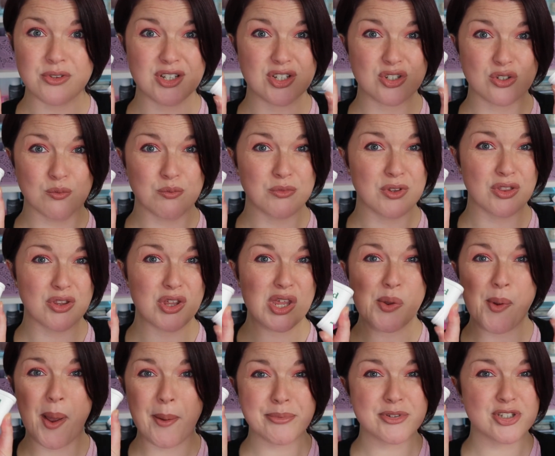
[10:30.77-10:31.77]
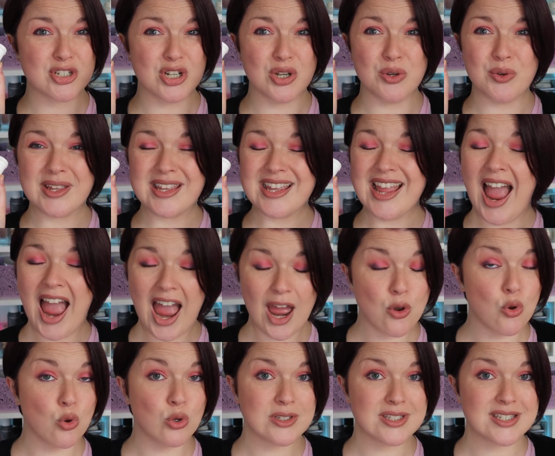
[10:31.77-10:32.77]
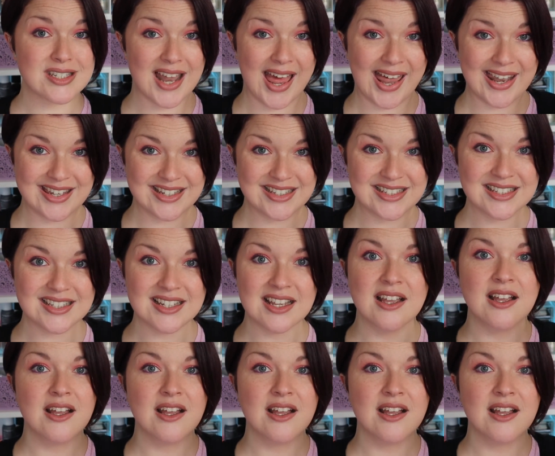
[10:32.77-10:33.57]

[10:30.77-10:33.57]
it's something that you absolutely cannot stand,